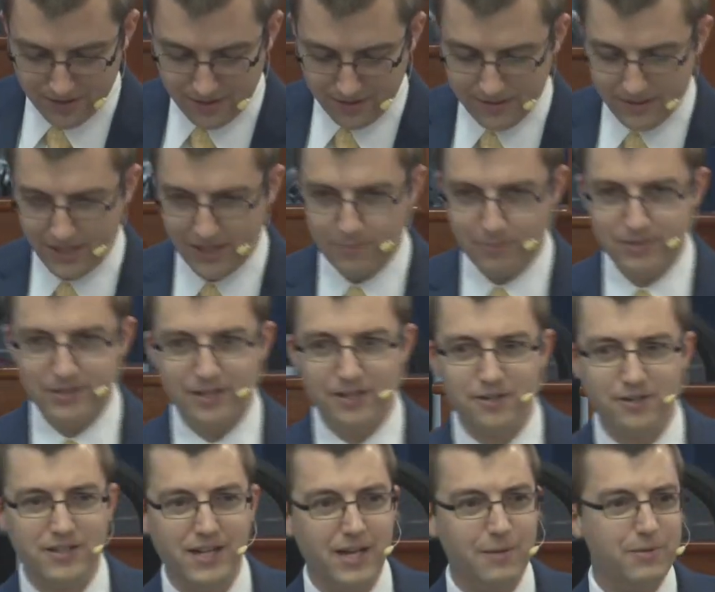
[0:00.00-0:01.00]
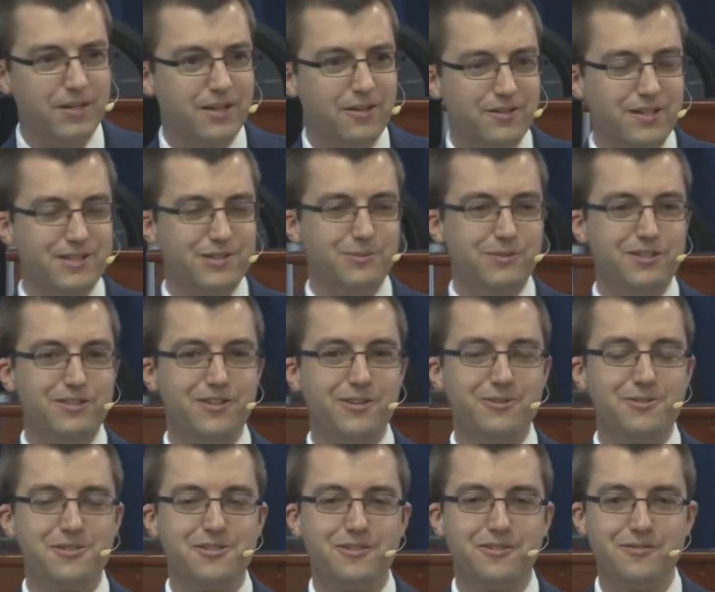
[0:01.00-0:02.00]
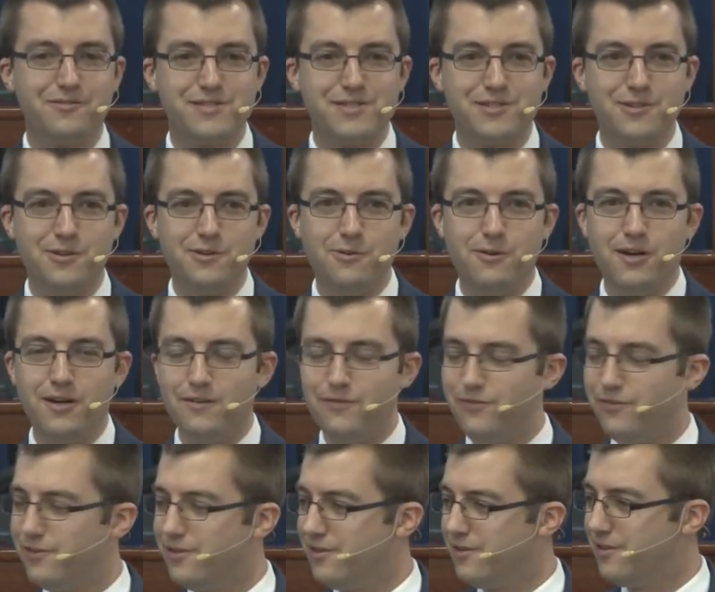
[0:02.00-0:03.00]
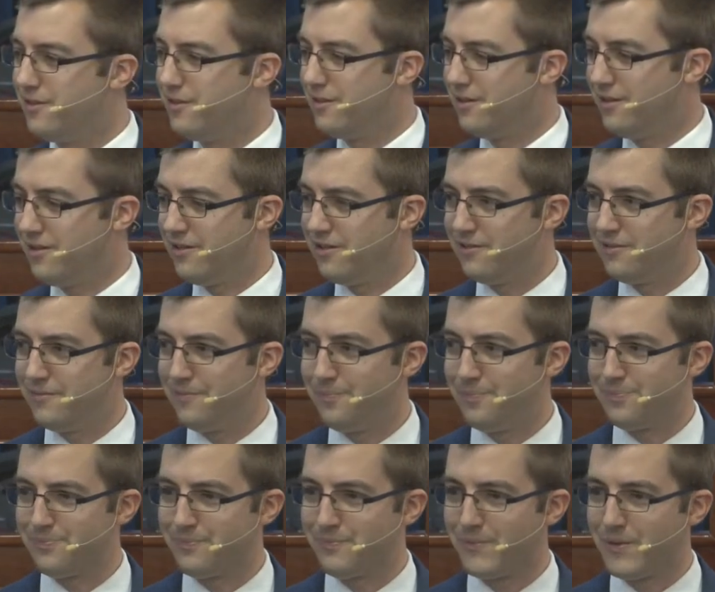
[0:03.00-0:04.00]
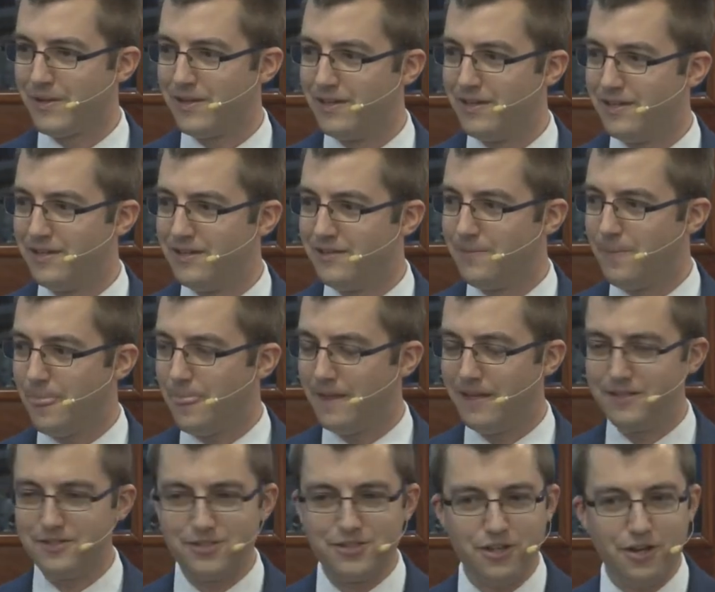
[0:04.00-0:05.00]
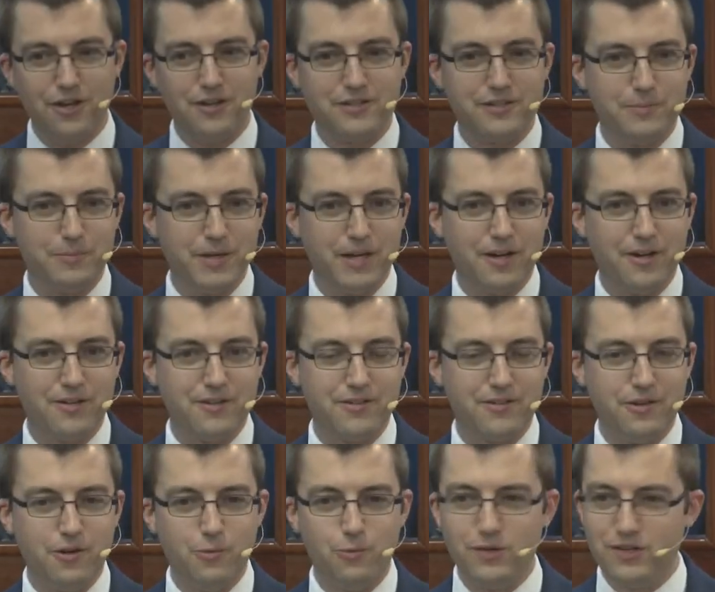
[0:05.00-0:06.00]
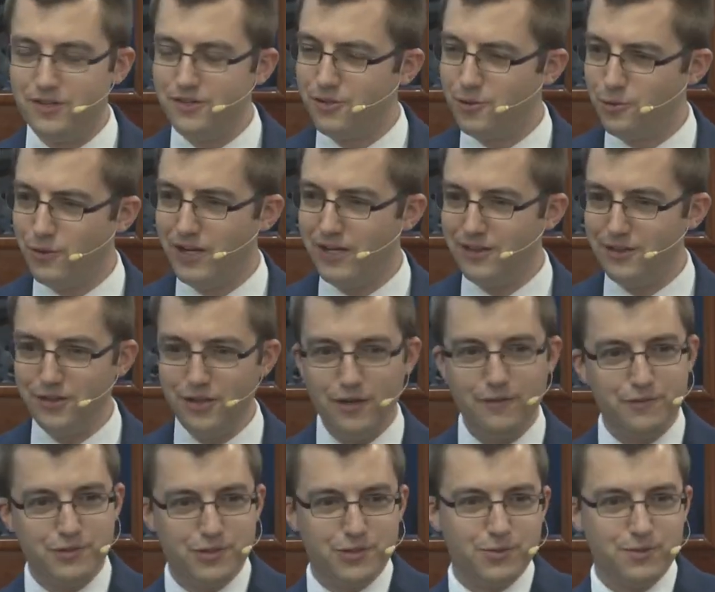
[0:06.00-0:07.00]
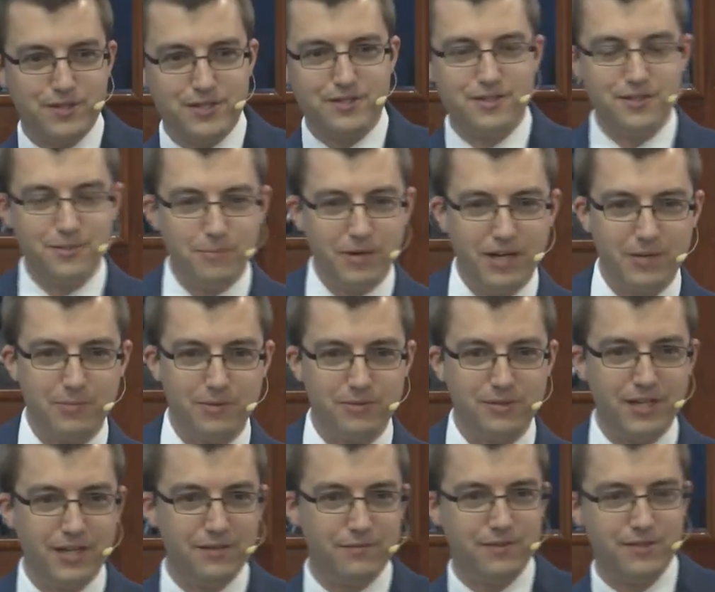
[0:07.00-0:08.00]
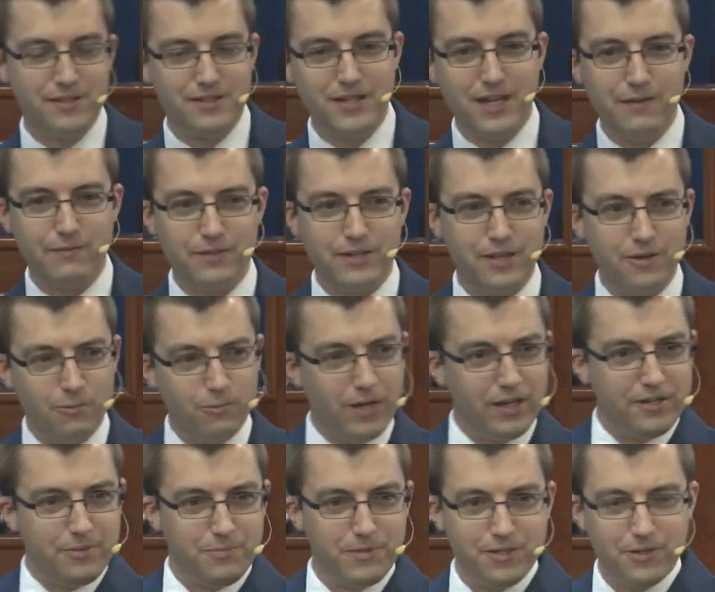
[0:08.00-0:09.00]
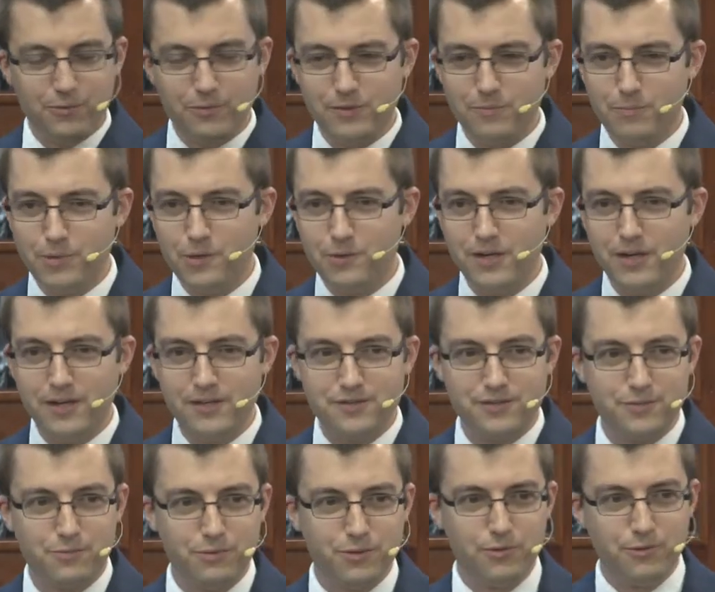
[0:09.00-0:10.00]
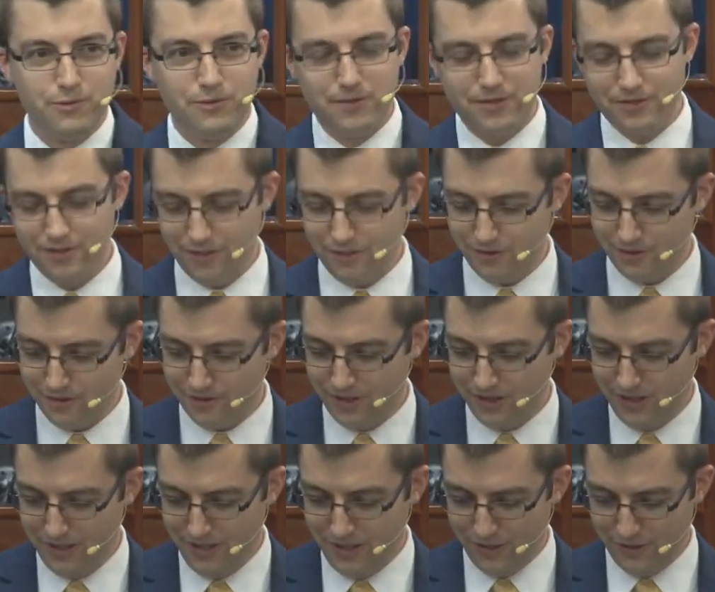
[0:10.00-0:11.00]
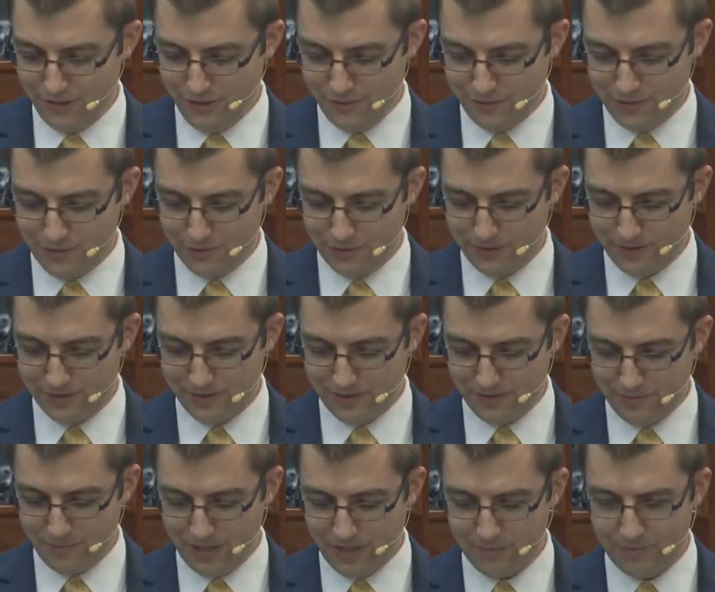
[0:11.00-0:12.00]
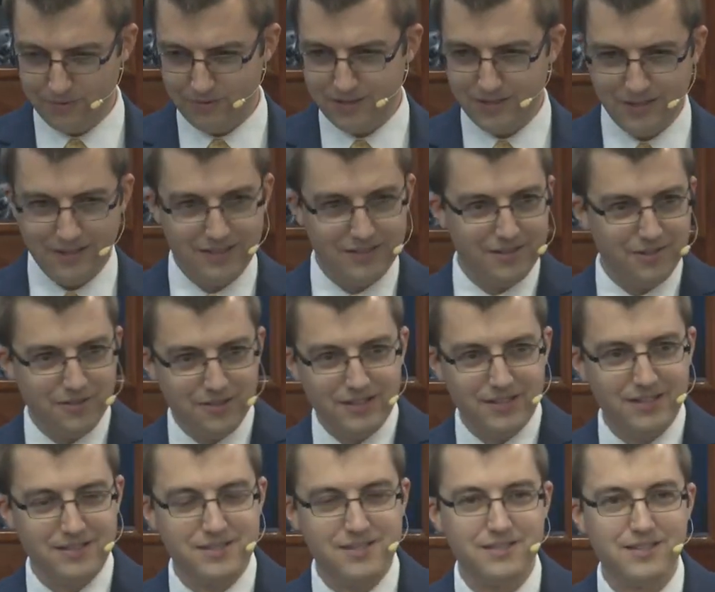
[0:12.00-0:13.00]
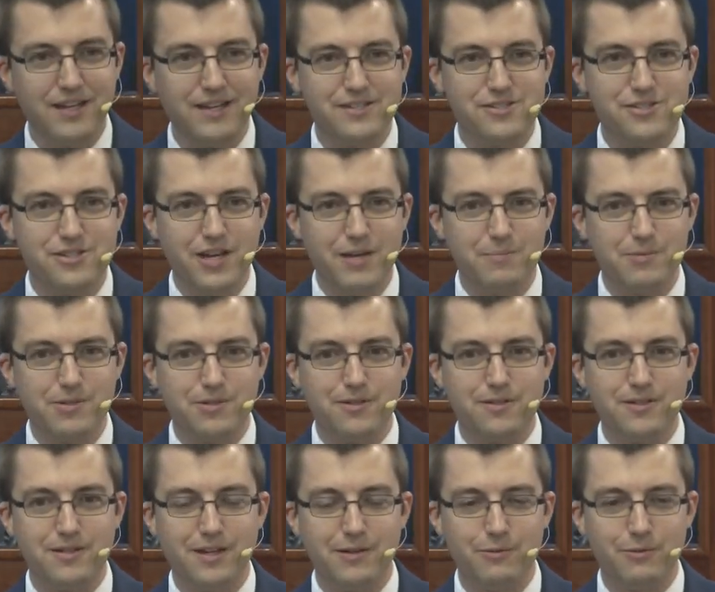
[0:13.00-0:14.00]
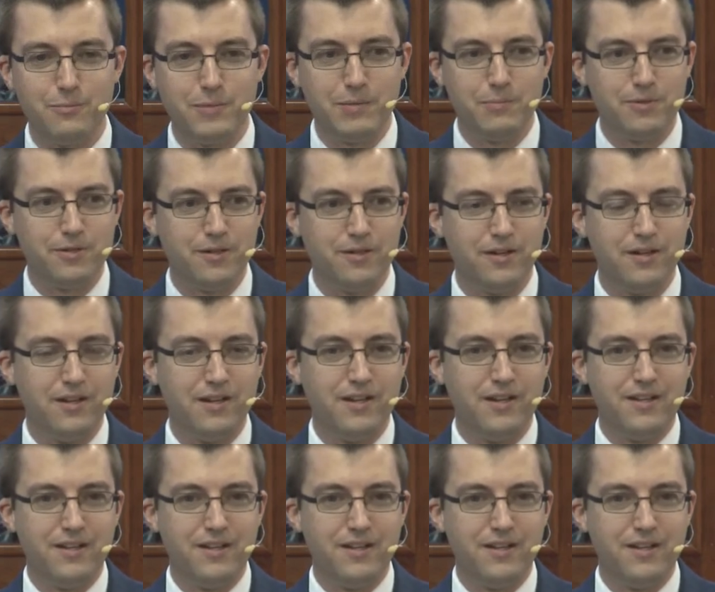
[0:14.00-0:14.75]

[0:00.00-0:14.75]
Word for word: and Abigail. And Abigail, that's one of those of so often um, is talked about. Uh, oh, one of the great love stories of the Bible, David and Abigail, right up there with Boaz and Ruth and the other love stories in the Bible. And it, you know, and it's a nice chapter. And I remember